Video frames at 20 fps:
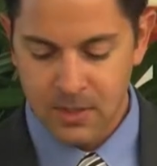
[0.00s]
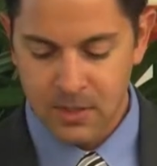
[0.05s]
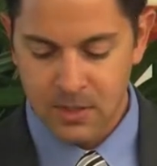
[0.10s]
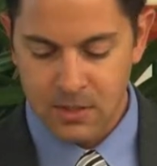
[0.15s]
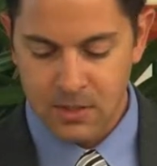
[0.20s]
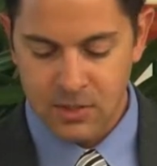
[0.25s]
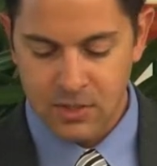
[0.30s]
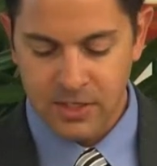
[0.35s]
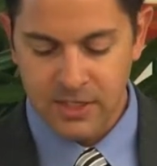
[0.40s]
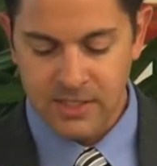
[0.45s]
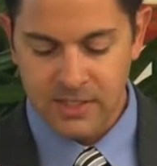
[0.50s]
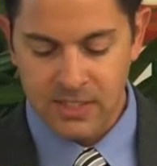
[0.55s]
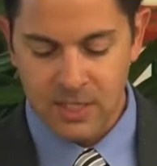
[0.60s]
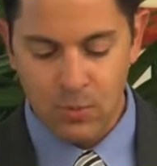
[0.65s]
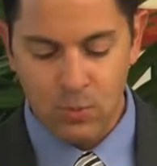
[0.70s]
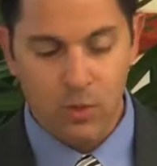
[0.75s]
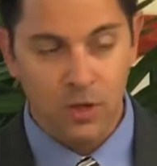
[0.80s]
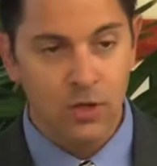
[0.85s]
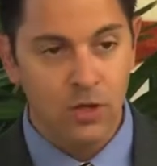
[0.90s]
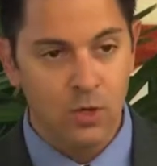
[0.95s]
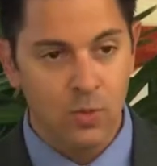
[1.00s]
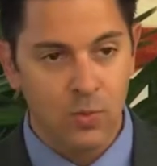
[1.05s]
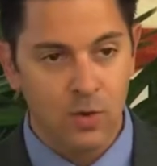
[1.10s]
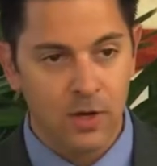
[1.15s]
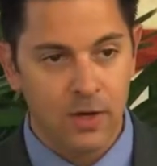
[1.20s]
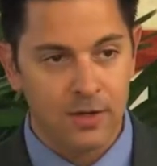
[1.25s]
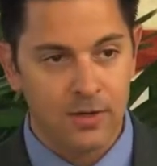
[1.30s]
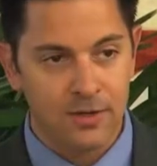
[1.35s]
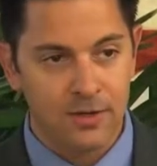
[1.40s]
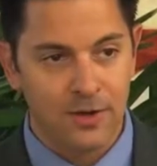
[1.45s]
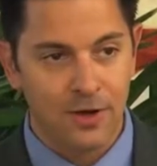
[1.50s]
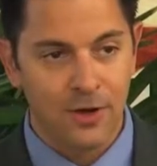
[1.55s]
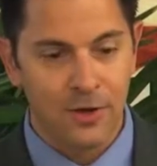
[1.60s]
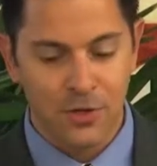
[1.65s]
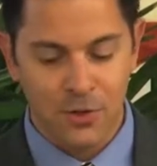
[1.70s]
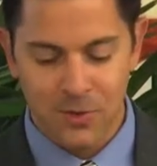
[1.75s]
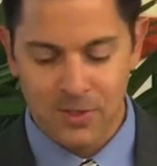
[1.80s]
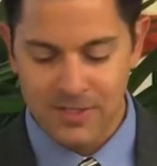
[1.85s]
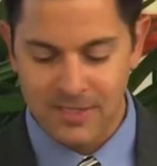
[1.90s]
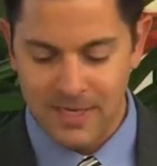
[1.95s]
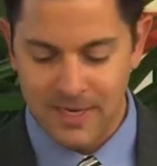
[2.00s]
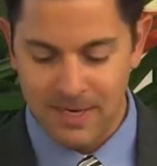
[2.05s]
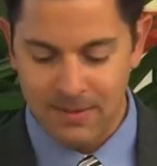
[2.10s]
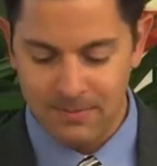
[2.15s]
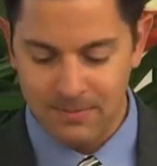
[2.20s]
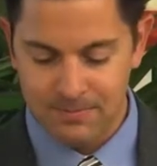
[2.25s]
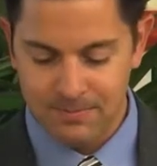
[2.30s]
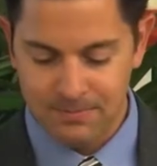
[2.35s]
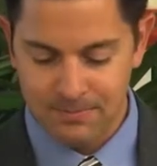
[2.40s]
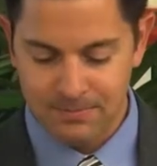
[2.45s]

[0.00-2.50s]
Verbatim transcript: She is someone you want on your team.